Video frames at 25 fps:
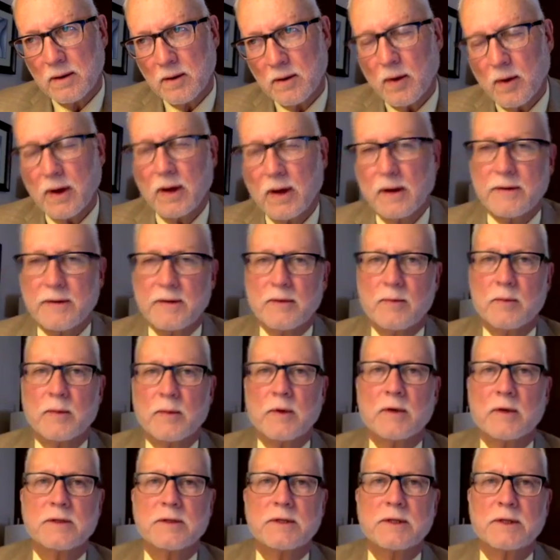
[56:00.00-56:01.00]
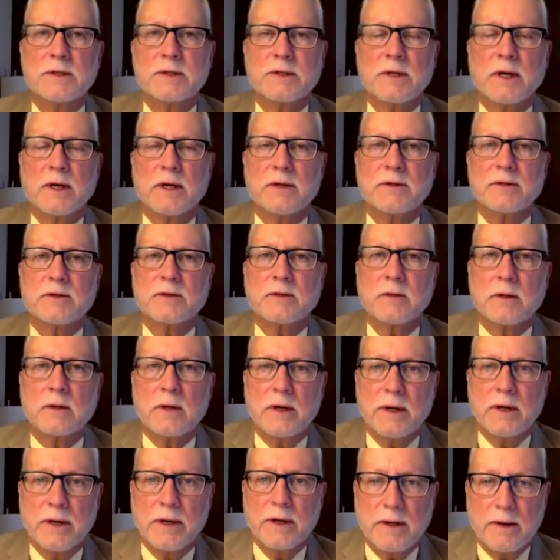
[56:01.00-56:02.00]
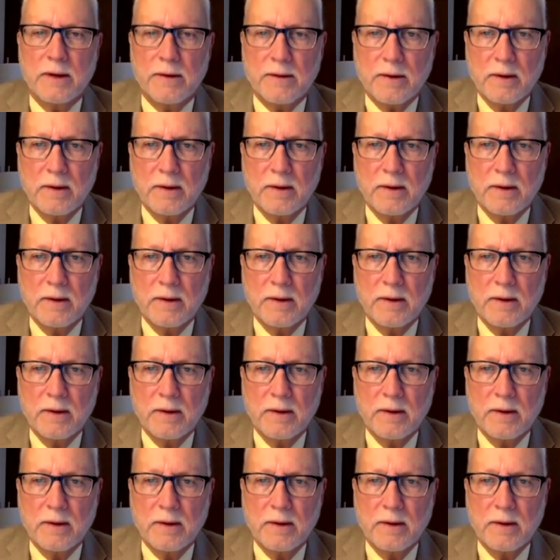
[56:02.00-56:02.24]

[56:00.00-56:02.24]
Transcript: quality of mercy is not strained.